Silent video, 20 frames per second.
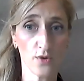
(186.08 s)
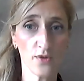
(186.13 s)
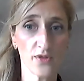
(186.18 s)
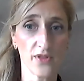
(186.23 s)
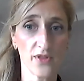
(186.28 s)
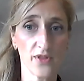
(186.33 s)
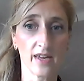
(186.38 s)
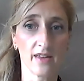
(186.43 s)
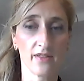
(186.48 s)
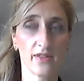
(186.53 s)

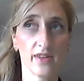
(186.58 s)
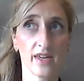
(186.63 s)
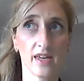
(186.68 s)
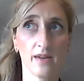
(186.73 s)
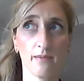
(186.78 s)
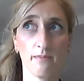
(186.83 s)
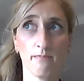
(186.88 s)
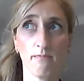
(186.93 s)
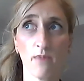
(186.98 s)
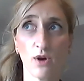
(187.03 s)
the
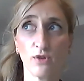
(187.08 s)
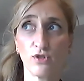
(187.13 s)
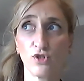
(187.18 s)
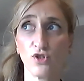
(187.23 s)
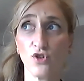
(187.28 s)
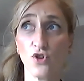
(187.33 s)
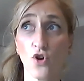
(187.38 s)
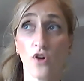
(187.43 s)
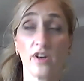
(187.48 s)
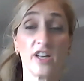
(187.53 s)
most
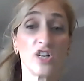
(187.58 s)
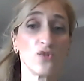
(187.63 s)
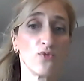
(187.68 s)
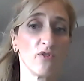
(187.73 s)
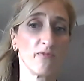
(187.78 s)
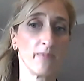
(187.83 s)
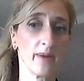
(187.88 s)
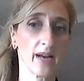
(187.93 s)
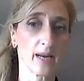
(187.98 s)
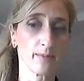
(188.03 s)
knowledge we've
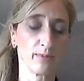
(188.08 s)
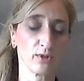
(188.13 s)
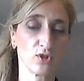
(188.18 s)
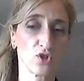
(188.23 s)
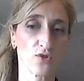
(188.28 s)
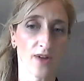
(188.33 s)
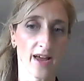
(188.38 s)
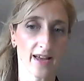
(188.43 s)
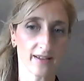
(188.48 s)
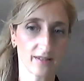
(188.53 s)
been able
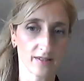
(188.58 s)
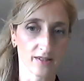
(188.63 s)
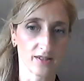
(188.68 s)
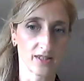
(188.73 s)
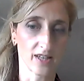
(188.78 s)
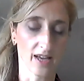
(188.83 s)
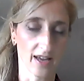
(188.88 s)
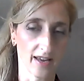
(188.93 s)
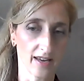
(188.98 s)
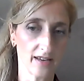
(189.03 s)
to
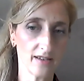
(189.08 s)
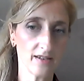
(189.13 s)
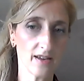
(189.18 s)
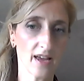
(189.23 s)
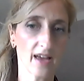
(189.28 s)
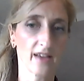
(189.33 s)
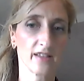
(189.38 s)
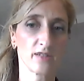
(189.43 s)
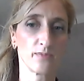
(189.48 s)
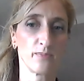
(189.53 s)
ascertain
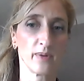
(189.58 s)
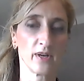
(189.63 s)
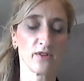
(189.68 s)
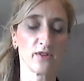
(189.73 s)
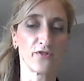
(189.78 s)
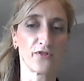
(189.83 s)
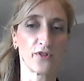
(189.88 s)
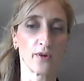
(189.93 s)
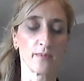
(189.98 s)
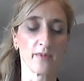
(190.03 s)
has been
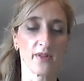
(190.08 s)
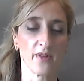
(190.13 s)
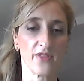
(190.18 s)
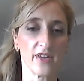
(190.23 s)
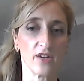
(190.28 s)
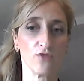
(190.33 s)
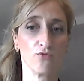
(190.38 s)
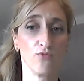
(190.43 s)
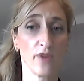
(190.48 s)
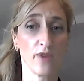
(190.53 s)
from
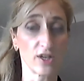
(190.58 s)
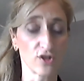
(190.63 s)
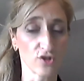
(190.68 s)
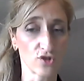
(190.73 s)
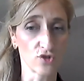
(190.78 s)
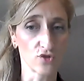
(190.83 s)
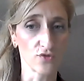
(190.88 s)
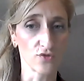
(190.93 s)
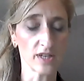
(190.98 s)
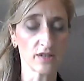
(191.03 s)
the
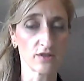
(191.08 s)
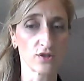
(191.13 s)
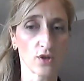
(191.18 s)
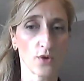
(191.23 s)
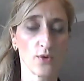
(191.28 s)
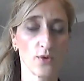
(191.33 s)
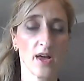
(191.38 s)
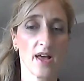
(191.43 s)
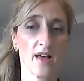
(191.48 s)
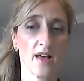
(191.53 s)
registry.
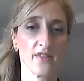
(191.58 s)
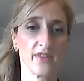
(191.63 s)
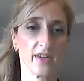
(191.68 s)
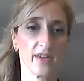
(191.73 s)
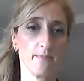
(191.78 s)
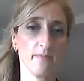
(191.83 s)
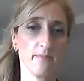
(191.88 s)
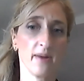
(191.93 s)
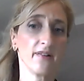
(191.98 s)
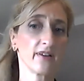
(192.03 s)
So the
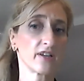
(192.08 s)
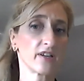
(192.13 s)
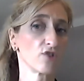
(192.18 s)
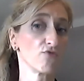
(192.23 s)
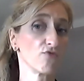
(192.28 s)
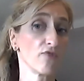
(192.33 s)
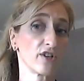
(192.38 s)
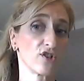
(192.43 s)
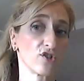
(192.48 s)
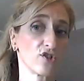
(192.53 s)
American
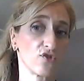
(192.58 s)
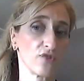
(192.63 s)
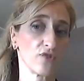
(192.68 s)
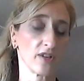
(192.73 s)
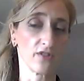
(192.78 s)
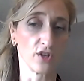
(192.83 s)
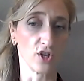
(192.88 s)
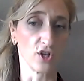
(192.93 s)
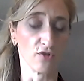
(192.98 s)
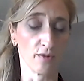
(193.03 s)
registry and
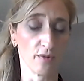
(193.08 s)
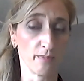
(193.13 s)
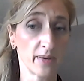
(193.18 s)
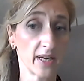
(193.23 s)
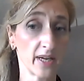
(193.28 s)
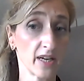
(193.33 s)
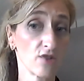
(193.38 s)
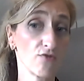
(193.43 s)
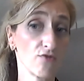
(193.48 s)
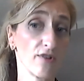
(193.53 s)
the
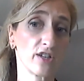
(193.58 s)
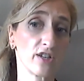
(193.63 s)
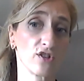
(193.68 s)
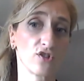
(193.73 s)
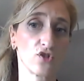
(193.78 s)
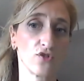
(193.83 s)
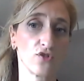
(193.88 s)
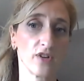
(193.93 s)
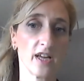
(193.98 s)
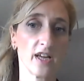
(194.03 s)
European
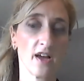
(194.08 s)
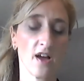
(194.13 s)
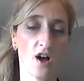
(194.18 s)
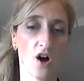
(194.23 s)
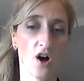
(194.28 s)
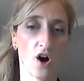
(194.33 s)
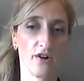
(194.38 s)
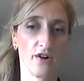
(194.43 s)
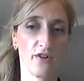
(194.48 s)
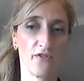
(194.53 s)
registry
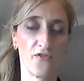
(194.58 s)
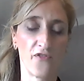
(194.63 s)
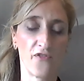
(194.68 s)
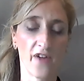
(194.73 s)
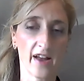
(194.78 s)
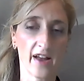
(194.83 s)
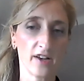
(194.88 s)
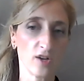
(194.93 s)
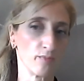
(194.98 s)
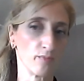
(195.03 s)
are a
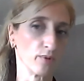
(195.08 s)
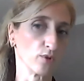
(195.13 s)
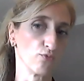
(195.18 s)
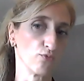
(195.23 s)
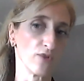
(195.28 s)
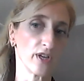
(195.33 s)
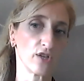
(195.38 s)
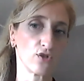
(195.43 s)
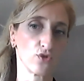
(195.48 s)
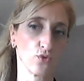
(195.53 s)
valuable
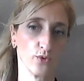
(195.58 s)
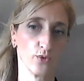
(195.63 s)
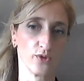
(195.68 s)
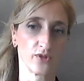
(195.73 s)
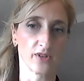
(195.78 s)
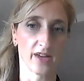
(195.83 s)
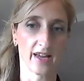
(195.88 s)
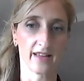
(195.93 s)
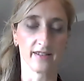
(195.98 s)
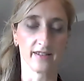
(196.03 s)
resource
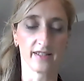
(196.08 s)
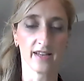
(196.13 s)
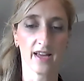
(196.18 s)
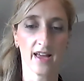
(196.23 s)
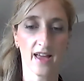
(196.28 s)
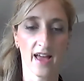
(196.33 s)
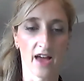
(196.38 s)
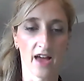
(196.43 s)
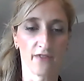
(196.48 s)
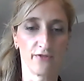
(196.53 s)
and
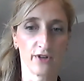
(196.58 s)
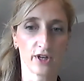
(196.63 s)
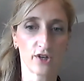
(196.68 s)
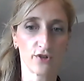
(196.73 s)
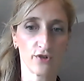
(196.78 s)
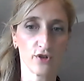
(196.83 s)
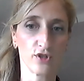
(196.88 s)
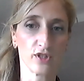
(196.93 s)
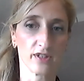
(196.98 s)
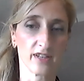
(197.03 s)
have
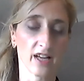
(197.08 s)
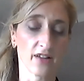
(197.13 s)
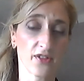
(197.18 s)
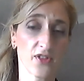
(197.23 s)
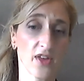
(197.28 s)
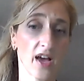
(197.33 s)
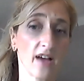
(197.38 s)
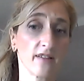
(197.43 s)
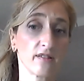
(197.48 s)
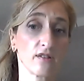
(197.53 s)
recruited now
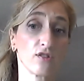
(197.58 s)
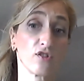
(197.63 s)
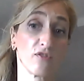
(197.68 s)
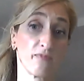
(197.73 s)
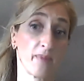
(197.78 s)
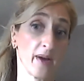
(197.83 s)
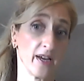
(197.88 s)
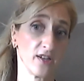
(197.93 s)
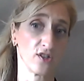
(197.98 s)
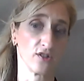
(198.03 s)
thousands of
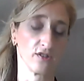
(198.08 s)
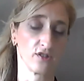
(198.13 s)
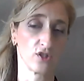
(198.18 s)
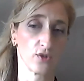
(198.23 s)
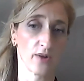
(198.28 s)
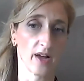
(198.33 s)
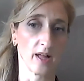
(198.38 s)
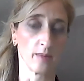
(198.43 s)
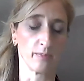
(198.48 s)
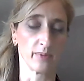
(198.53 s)
patients to
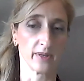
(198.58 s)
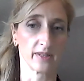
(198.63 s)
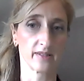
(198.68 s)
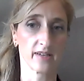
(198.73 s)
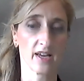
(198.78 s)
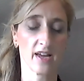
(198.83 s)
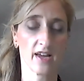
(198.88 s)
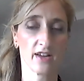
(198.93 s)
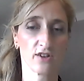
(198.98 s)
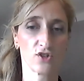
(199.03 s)
help us
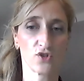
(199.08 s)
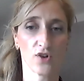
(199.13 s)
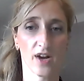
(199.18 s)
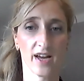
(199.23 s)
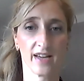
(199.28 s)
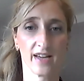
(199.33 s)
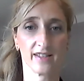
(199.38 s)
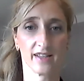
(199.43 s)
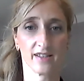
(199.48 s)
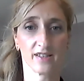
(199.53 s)
try
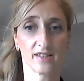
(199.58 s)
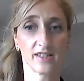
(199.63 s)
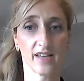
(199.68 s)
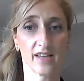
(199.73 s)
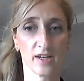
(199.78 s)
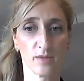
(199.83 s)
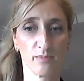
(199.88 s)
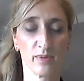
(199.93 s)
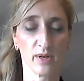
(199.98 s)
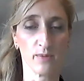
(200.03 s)
and
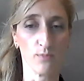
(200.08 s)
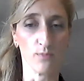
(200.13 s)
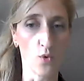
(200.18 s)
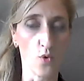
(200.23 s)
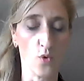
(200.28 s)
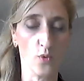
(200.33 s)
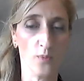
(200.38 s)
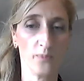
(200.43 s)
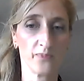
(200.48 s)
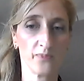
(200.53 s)
understand a bit more.